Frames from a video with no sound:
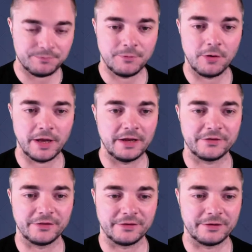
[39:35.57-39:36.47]
Okay, let's
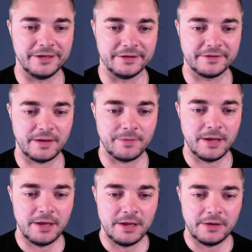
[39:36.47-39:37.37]
just clean this up.
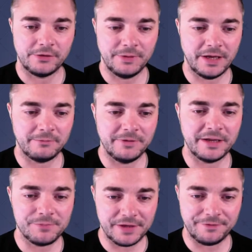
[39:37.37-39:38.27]
So we
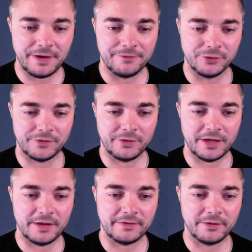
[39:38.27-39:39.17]
can play 5 units. Okay,
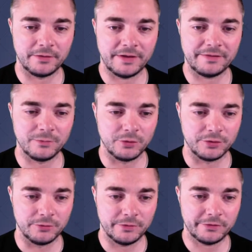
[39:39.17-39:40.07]
that's some good
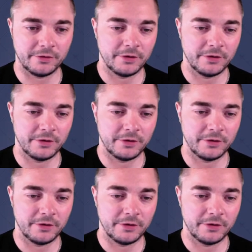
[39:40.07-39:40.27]
news.